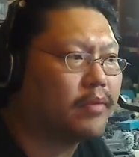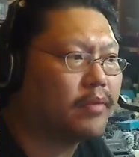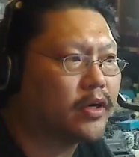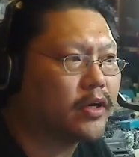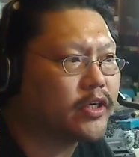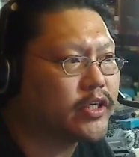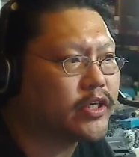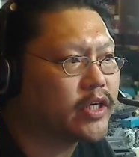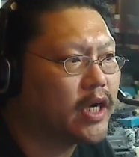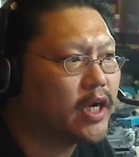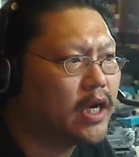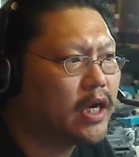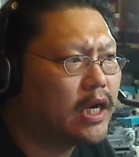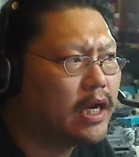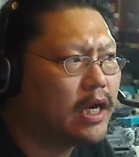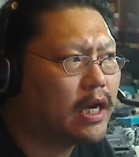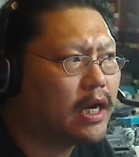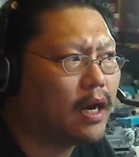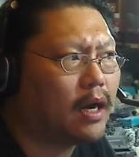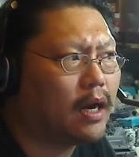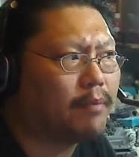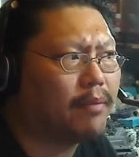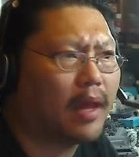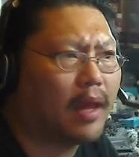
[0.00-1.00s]
airbrush.
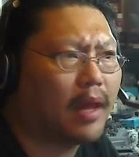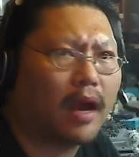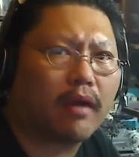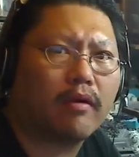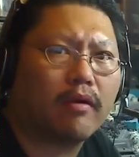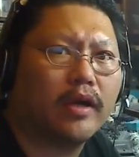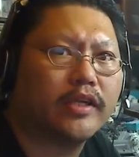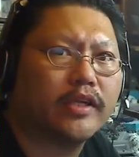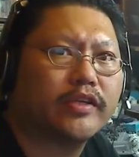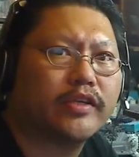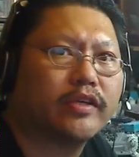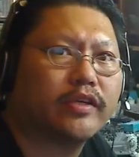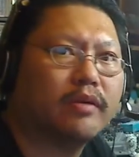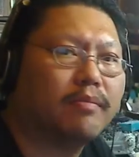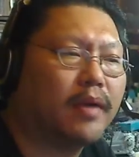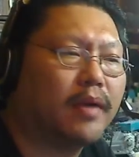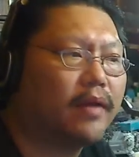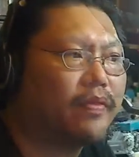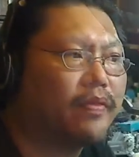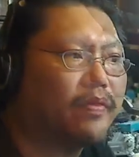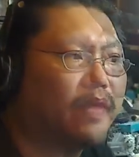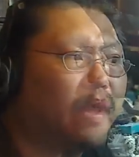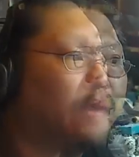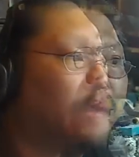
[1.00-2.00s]
I'm not quite sure
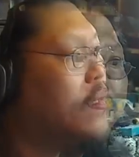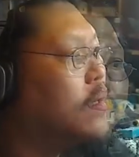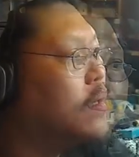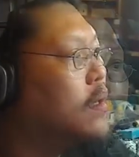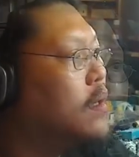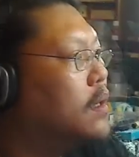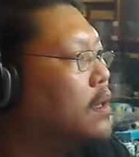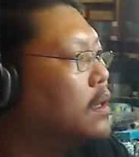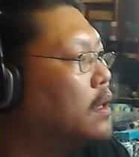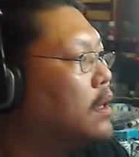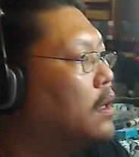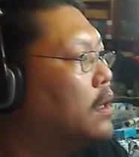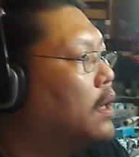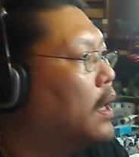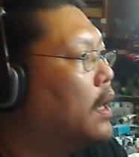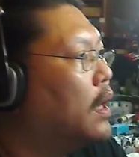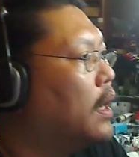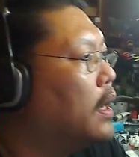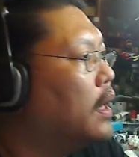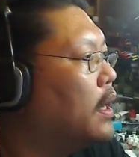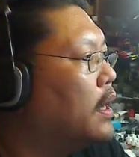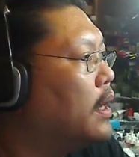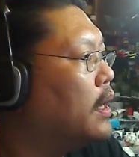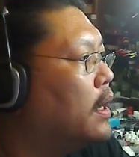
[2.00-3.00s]
about that.
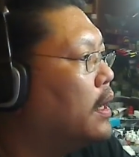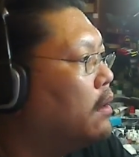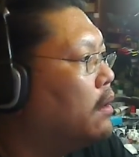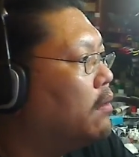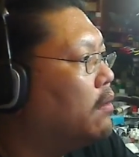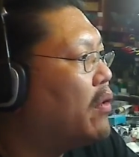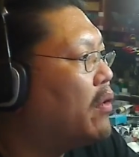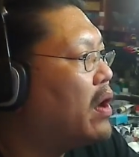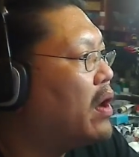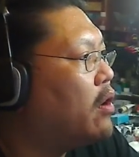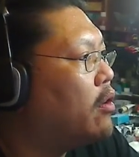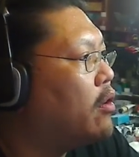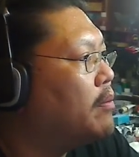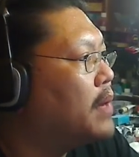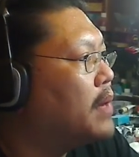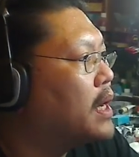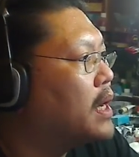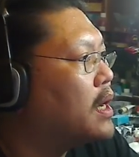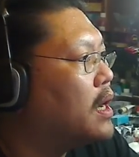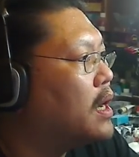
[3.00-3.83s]
Okay, LOL, oh my